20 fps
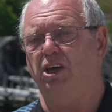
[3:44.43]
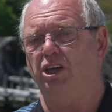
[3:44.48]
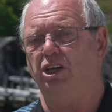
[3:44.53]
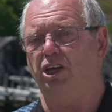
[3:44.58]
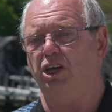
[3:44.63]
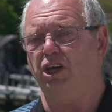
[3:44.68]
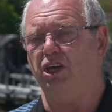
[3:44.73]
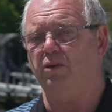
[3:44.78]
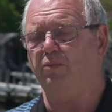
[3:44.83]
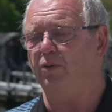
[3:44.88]

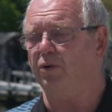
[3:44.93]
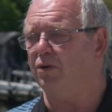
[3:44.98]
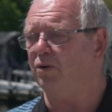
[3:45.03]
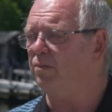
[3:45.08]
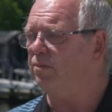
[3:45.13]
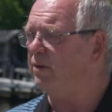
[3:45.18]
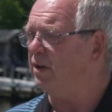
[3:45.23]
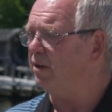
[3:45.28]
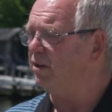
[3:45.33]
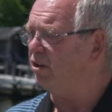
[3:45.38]
Your
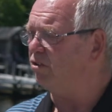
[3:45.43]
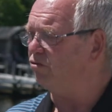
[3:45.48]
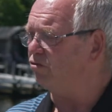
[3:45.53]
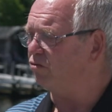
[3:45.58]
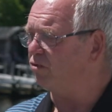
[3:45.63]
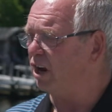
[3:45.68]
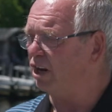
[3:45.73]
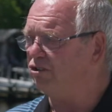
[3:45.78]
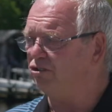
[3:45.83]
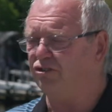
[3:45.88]
EPIRB is
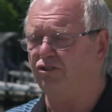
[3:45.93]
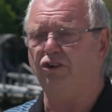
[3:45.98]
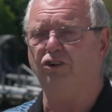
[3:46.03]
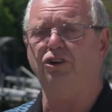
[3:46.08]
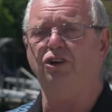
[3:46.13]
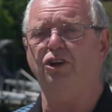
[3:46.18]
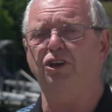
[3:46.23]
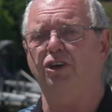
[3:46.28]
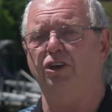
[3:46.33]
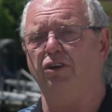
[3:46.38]

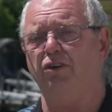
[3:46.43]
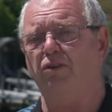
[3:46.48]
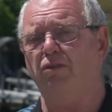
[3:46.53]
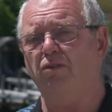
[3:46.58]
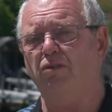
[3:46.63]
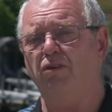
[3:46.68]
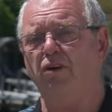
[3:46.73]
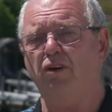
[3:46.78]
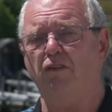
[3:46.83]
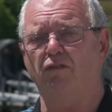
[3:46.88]
registered to
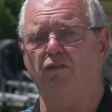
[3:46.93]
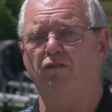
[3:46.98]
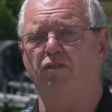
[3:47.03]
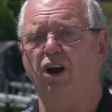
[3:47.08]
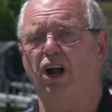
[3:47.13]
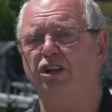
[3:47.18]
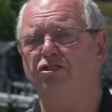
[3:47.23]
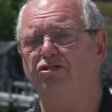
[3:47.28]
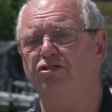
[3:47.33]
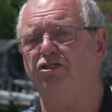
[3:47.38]
you,
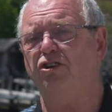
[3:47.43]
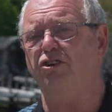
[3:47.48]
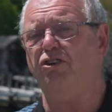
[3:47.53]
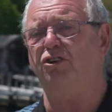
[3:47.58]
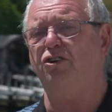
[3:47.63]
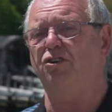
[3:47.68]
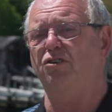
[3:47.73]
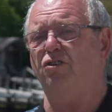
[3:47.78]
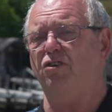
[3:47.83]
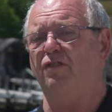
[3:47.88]
registered
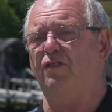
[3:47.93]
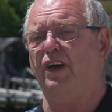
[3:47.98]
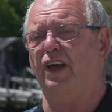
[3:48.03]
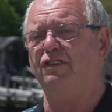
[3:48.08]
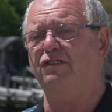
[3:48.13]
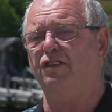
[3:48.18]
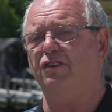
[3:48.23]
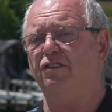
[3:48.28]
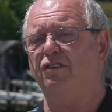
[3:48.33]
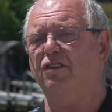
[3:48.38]
to your
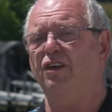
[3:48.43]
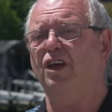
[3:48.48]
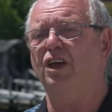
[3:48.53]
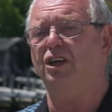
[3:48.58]
vessel,